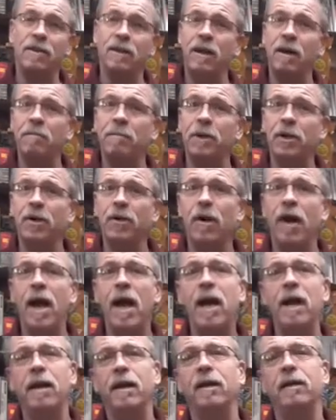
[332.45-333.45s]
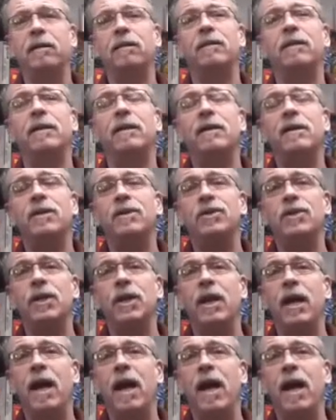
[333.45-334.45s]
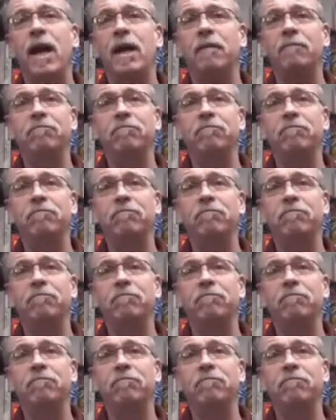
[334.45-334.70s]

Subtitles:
and up in her attic, she had